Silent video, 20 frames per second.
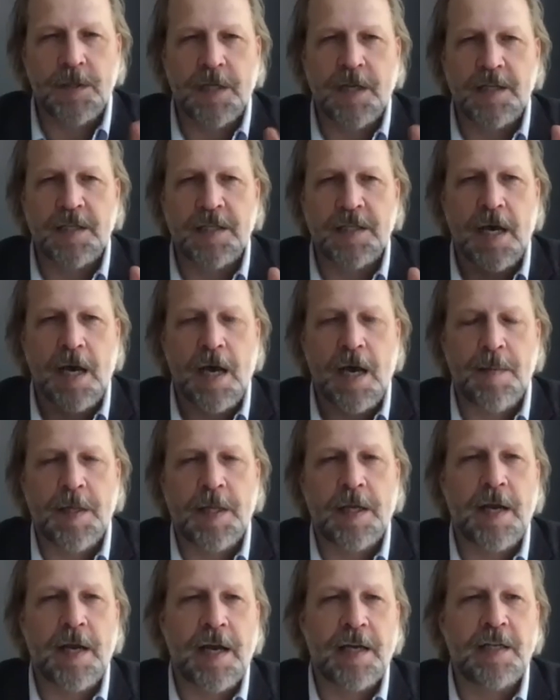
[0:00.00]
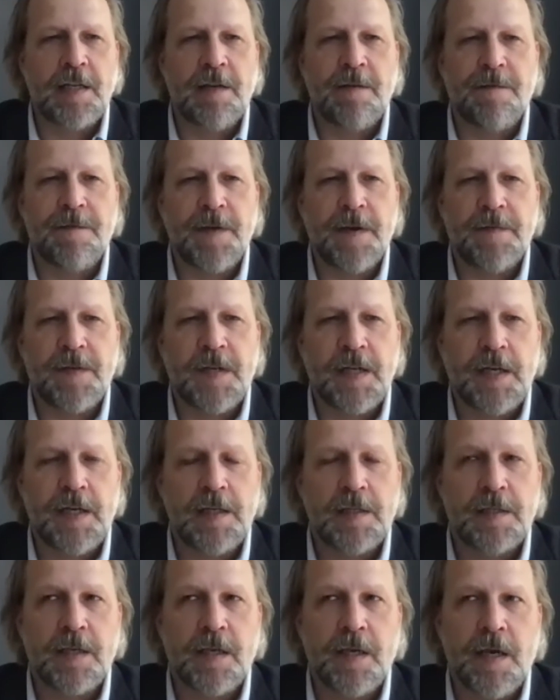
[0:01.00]
in time in the
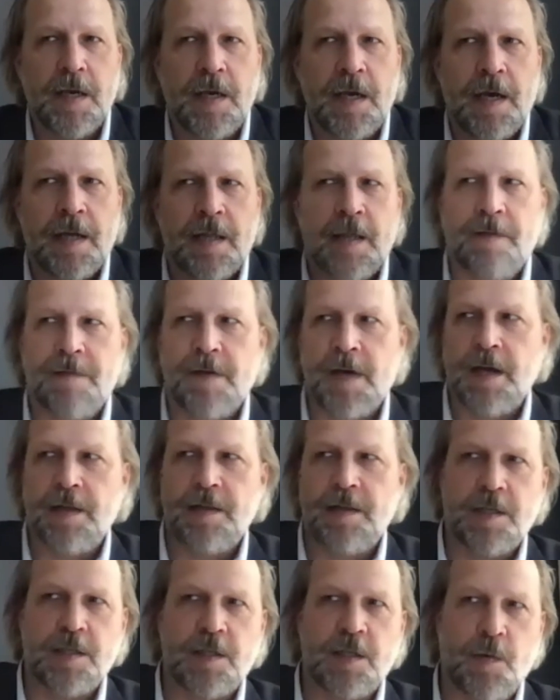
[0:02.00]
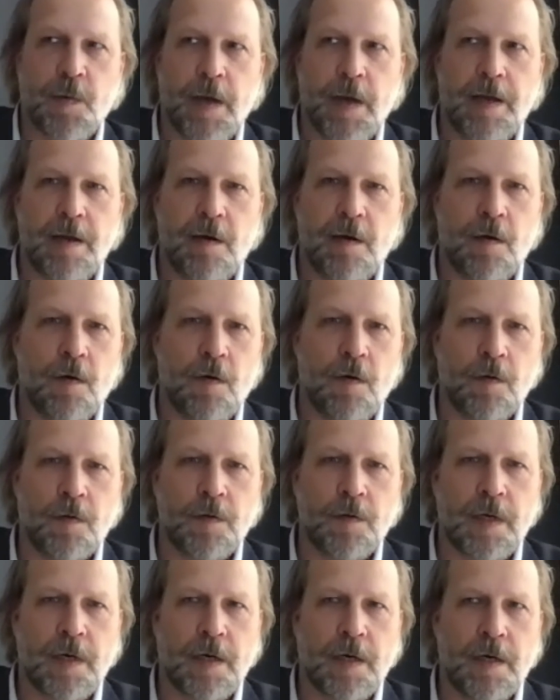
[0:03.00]
1950s. They've got this great
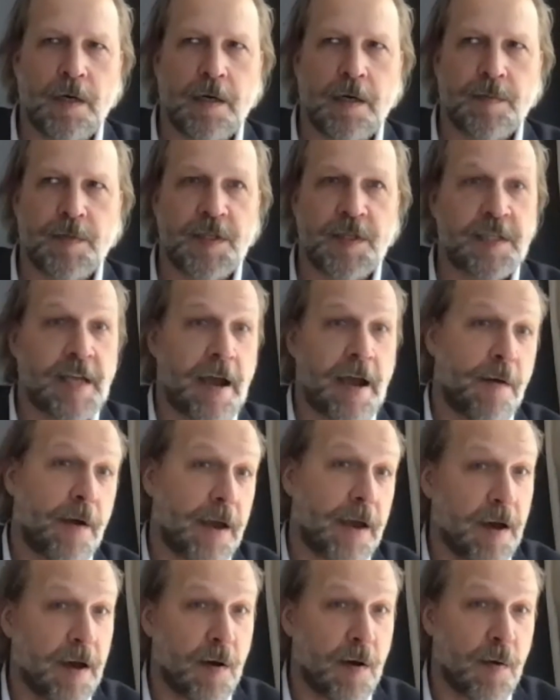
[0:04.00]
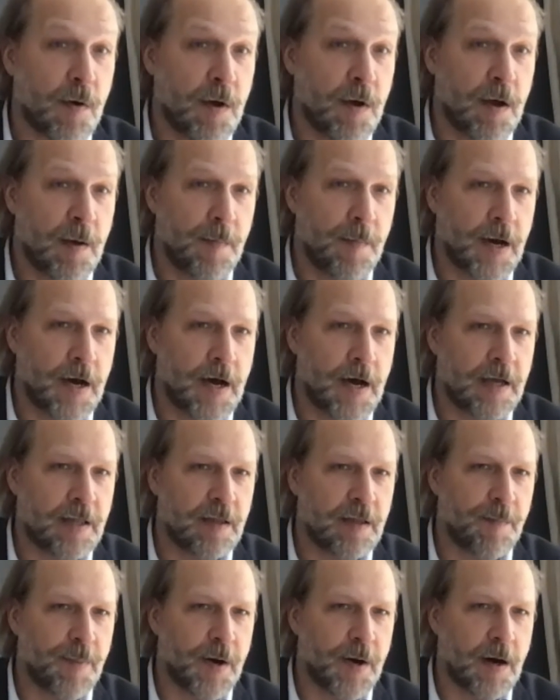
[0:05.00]
old stereo behind
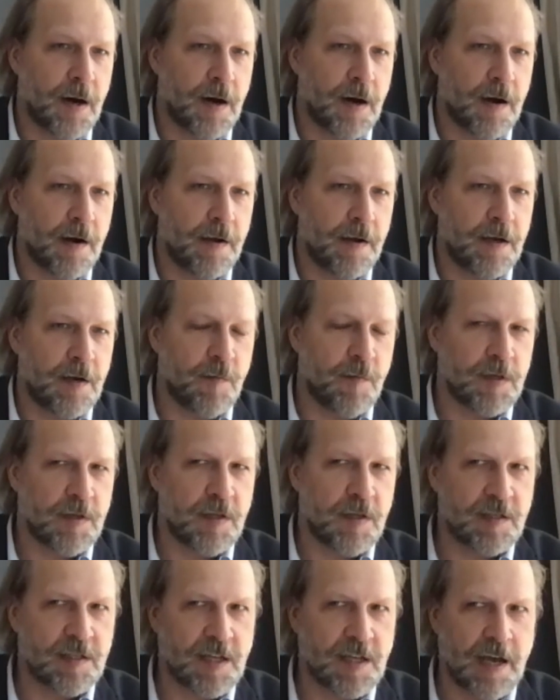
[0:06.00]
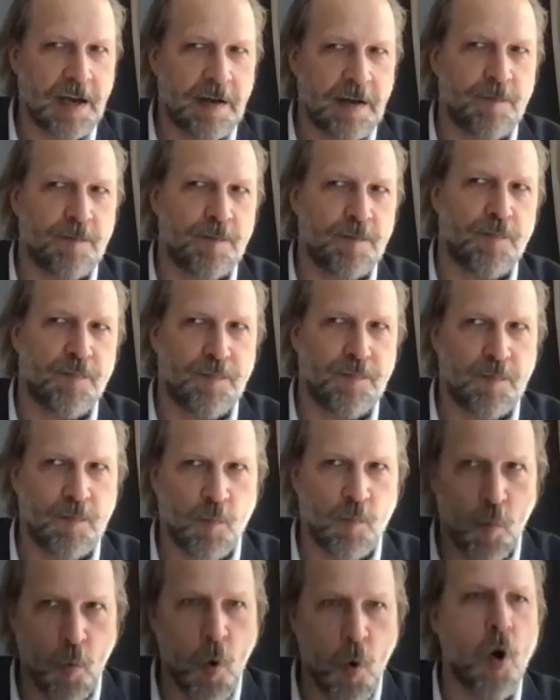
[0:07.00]
the bar, you know, with this kind of
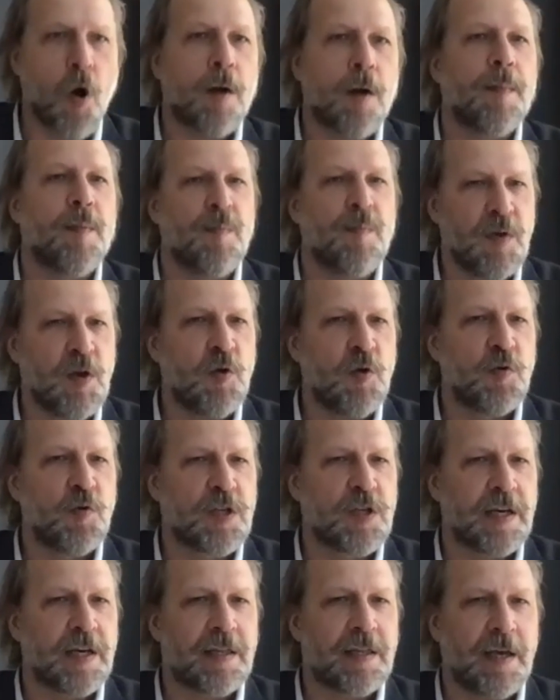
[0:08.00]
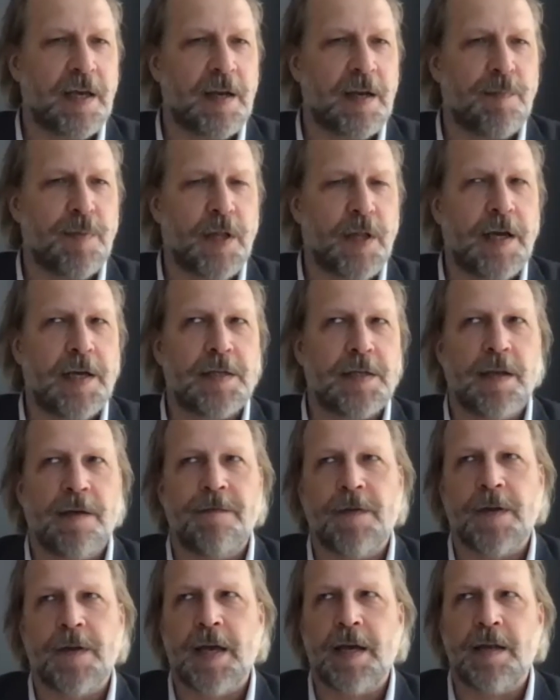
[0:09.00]
warm music that it plays. I
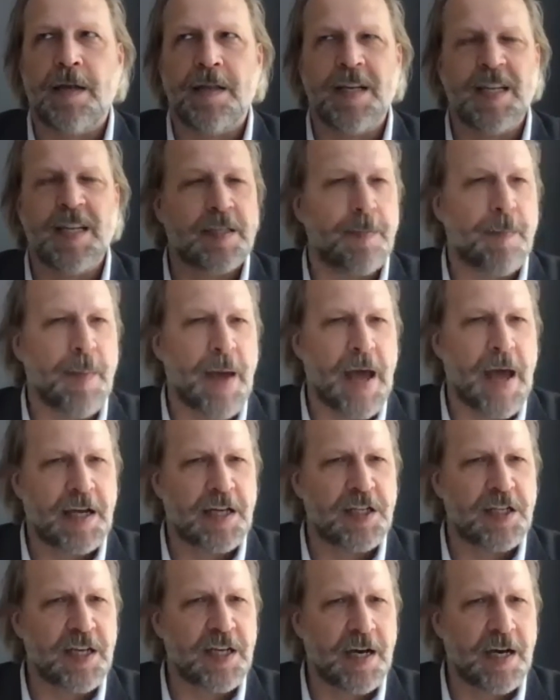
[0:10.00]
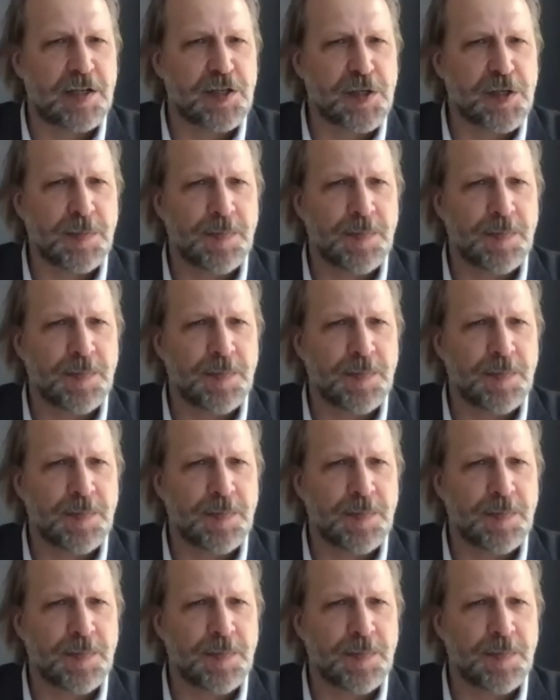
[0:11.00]
forget. I think it's a Macintosh,